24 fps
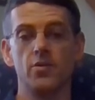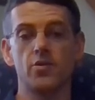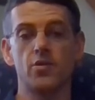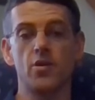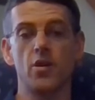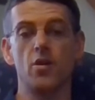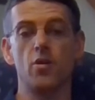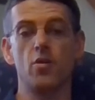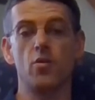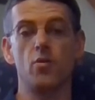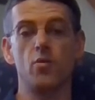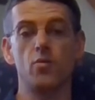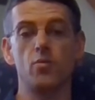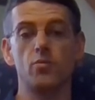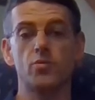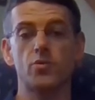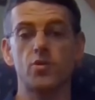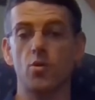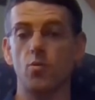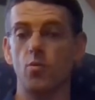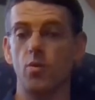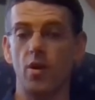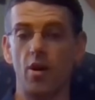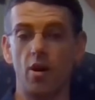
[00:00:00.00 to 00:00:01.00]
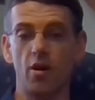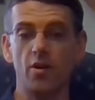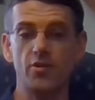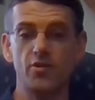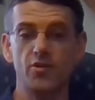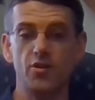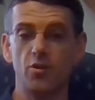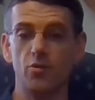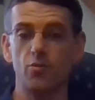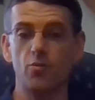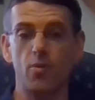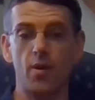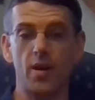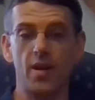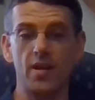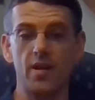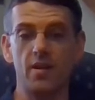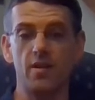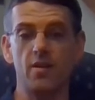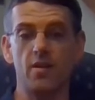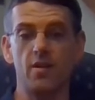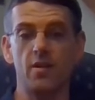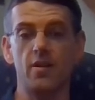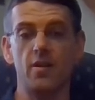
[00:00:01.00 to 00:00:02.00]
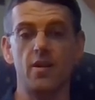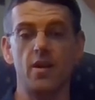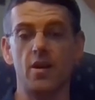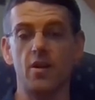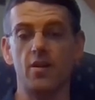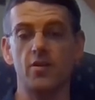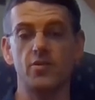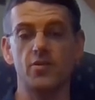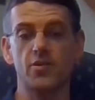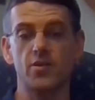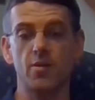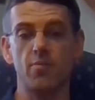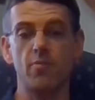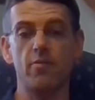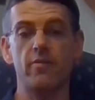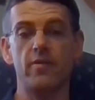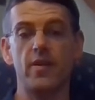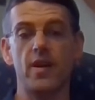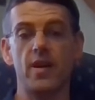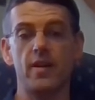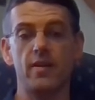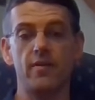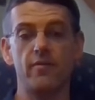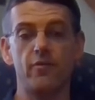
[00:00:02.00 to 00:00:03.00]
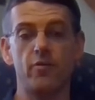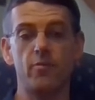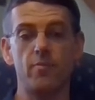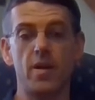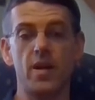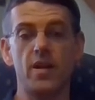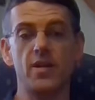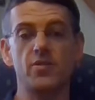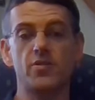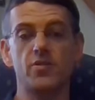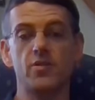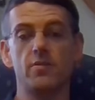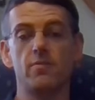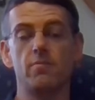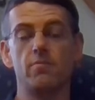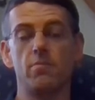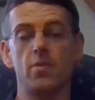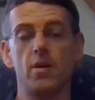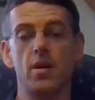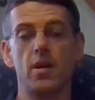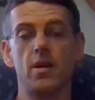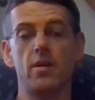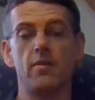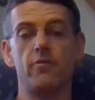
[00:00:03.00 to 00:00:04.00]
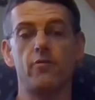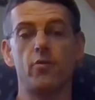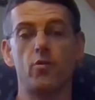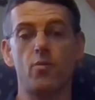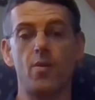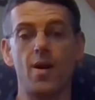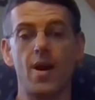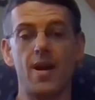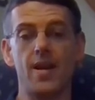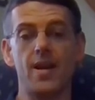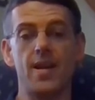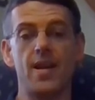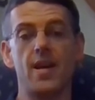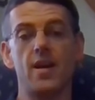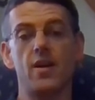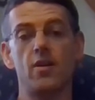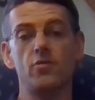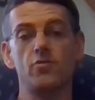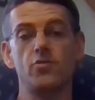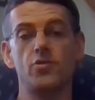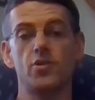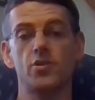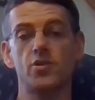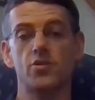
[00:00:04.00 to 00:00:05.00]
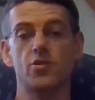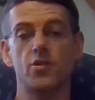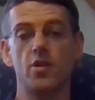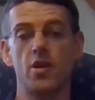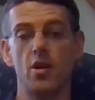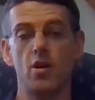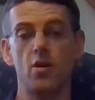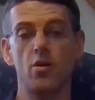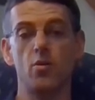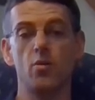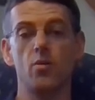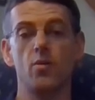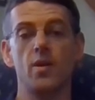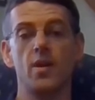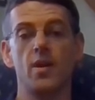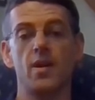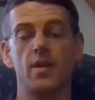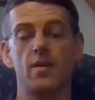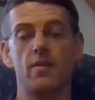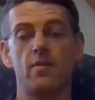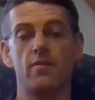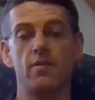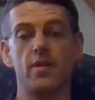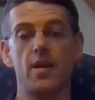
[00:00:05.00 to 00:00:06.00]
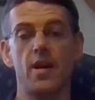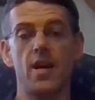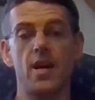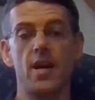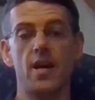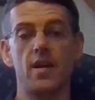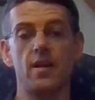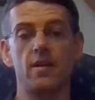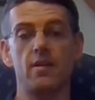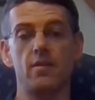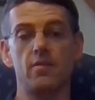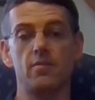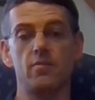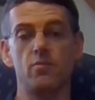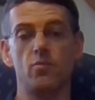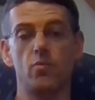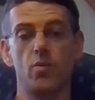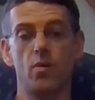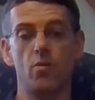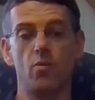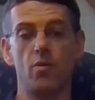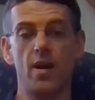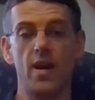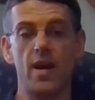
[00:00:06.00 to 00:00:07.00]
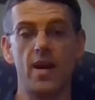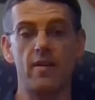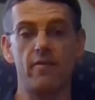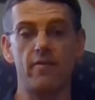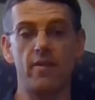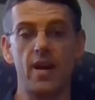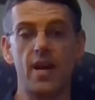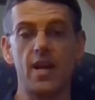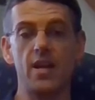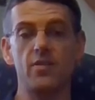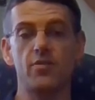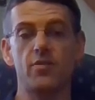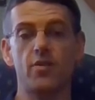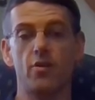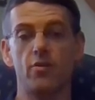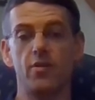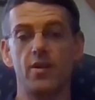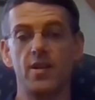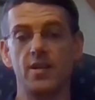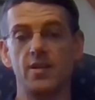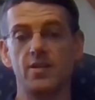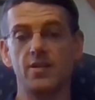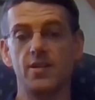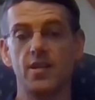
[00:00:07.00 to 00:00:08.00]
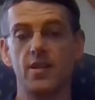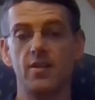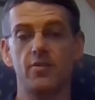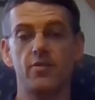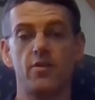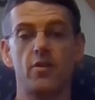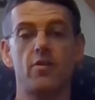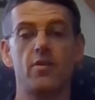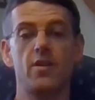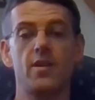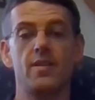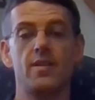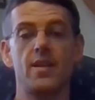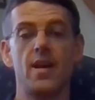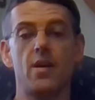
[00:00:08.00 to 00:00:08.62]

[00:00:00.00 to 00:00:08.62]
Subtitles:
So we are still waiting on some of that information, but for right now, just know that we will have 8:30 and 10:30.